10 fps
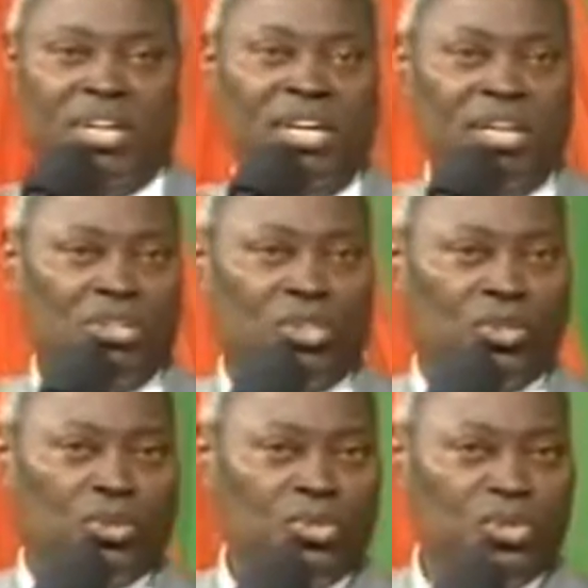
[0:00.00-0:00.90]
In your
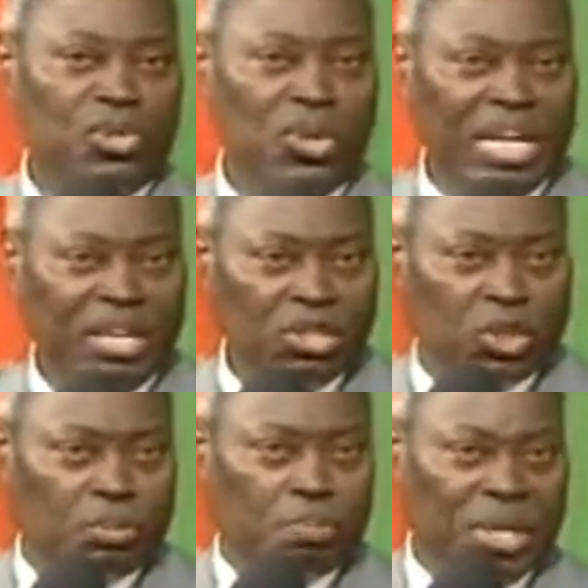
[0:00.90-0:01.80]
soul, in your
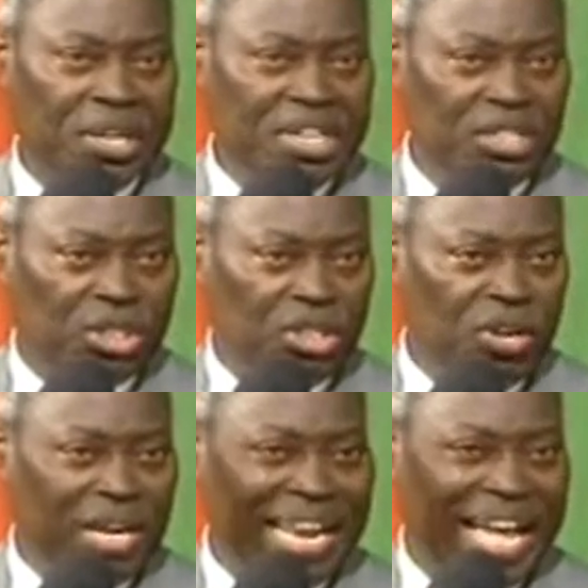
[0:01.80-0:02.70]
spirit, in
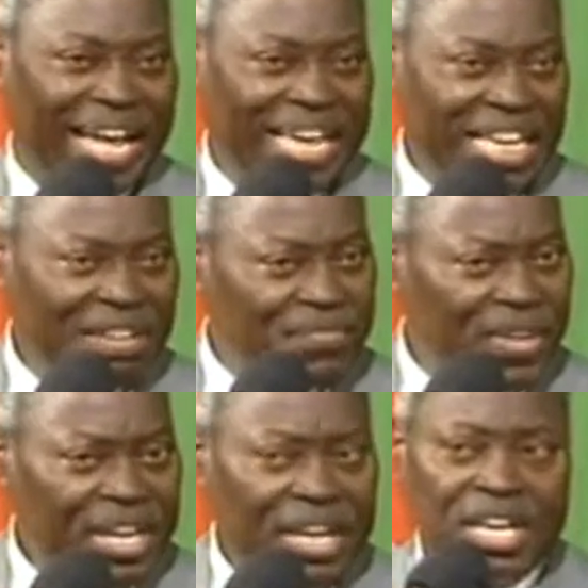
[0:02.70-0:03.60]
your life,
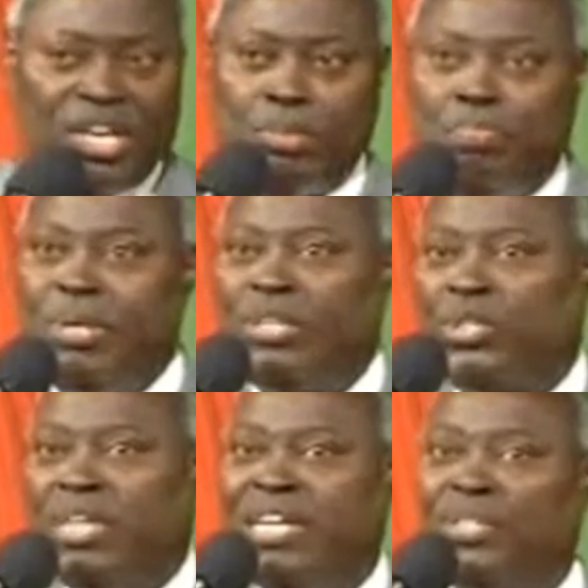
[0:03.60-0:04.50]
in your
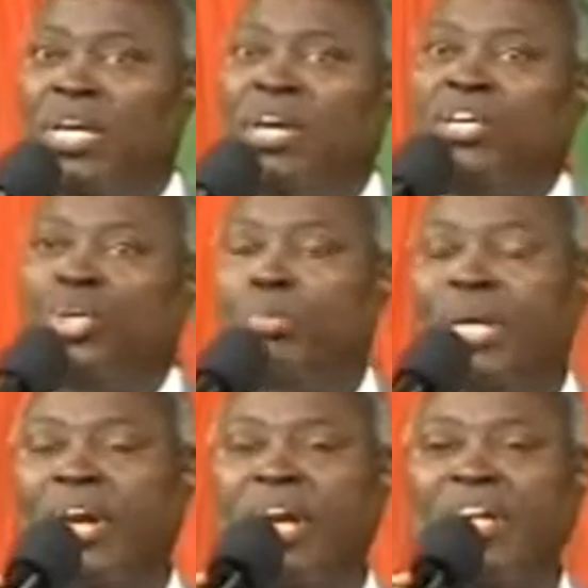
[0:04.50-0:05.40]
business, you'll be
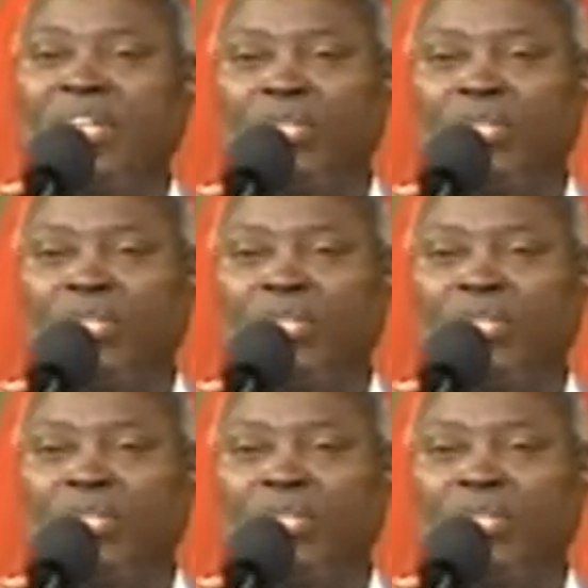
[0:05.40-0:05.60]
clean in